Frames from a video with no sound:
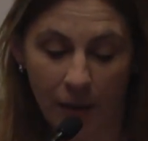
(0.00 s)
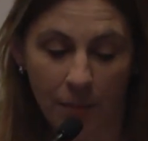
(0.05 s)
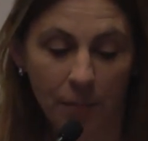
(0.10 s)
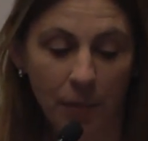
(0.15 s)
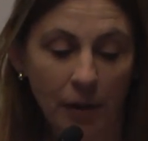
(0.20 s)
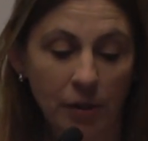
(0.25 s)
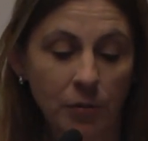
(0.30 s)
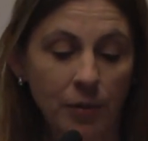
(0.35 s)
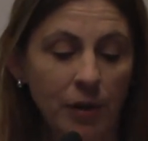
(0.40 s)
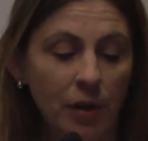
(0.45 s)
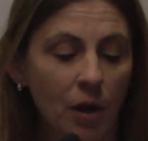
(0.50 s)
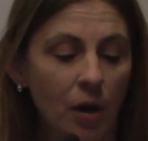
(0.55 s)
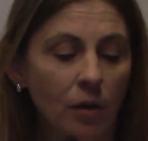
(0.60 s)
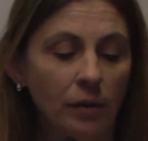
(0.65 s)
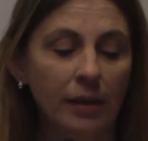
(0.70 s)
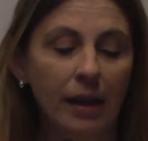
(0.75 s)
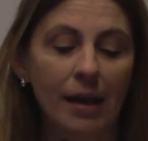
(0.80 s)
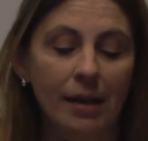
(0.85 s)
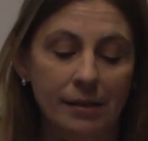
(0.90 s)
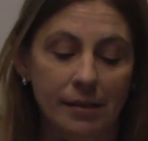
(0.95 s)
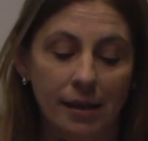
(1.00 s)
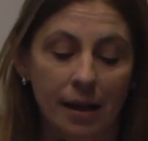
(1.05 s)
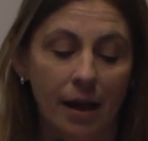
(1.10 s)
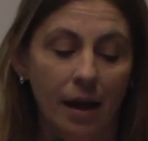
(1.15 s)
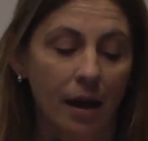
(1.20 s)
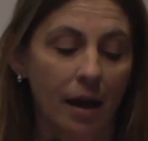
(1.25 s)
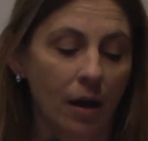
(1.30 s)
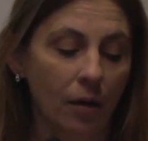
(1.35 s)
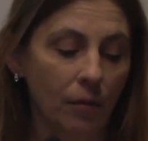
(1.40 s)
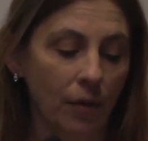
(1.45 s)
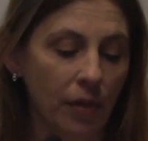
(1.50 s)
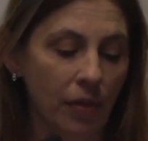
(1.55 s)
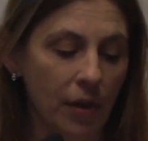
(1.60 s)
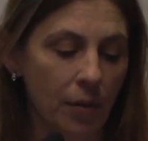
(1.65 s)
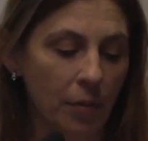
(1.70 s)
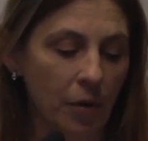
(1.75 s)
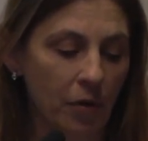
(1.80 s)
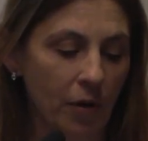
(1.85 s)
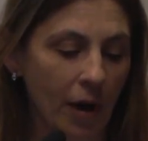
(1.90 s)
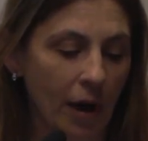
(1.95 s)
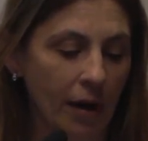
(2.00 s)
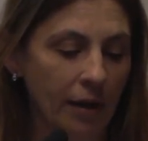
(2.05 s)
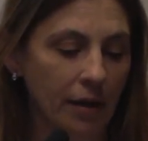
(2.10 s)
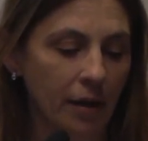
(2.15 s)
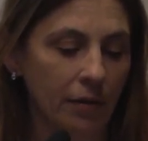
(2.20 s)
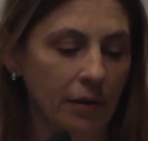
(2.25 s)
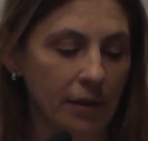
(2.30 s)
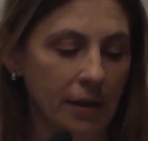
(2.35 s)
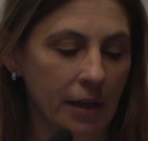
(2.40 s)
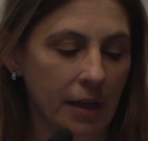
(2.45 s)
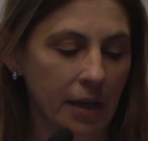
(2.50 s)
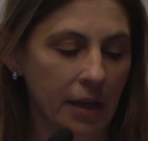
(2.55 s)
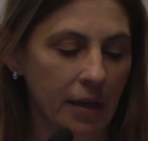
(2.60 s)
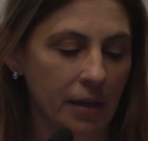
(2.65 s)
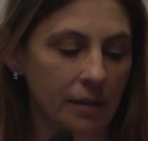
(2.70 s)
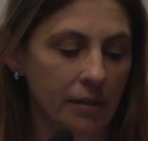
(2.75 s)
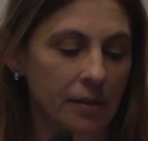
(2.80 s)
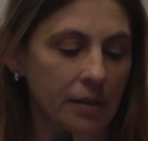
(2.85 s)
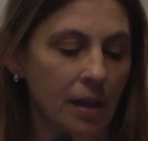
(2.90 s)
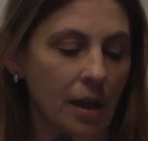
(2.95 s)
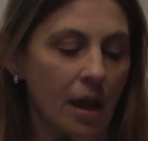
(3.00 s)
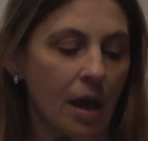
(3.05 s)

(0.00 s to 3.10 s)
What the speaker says: But we know that with MRI nowadays,